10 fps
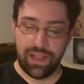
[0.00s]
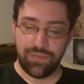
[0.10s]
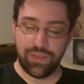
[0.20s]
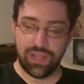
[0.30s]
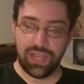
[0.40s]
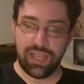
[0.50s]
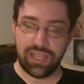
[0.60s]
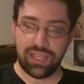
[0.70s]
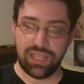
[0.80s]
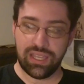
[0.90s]
I feel
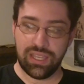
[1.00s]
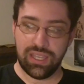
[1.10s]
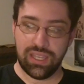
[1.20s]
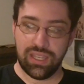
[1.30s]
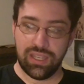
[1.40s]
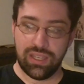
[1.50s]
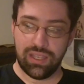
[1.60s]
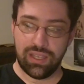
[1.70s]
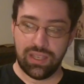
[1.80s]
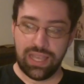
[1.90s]
like,
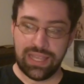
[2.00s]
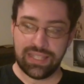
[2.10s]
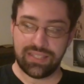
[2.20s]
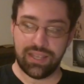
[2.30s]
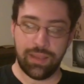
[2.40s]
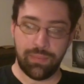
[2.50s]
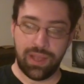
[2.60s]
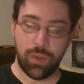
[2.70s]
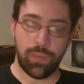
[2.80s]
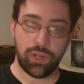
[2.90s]
at least in
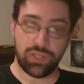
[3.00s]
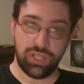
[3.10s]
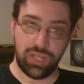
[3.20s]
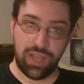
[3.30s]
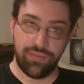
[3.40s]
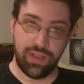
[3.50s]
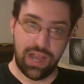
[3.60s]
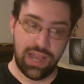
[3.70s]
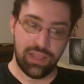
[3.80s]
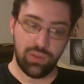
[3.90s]
my own personal life,
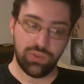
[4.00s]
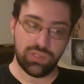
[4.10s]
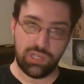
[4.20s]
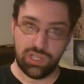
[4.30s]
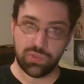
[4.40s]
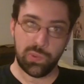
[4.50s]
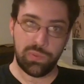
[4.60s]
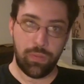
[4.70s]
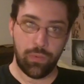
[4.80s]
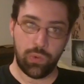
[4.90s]
I lose touch with
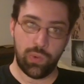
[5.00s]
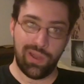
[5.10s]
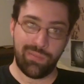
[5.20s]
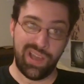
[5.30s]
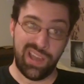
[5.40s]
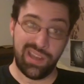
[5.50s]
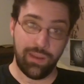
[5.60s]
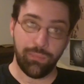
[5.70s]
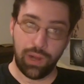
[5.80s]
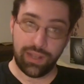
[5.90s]
people who I'm not
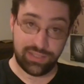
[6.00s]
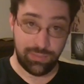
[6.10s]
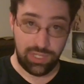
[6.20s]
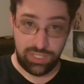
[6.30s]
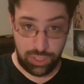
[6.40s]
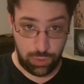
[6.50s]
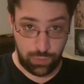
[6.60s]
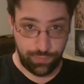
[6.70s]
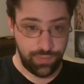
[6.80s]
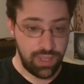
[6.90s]
in proximity to,
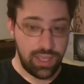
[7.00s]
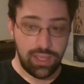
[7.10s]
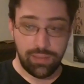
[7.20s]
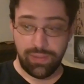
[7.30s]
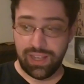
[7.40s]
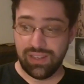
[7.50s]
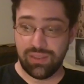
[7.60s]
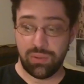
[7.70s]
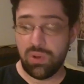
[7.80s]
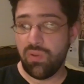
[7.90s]

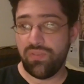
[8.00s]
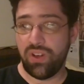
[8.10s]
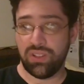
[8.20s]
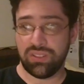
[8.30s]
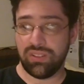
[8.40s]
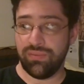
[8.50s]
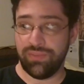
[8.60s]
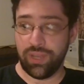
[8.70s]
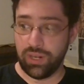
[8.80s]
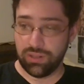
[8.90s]
through no fault of
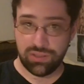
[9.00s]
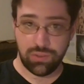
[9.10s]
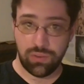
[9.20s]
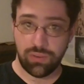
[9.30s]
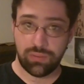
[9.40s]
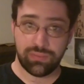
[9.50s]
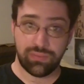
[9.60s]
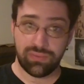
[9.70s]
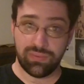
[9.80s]
theirs or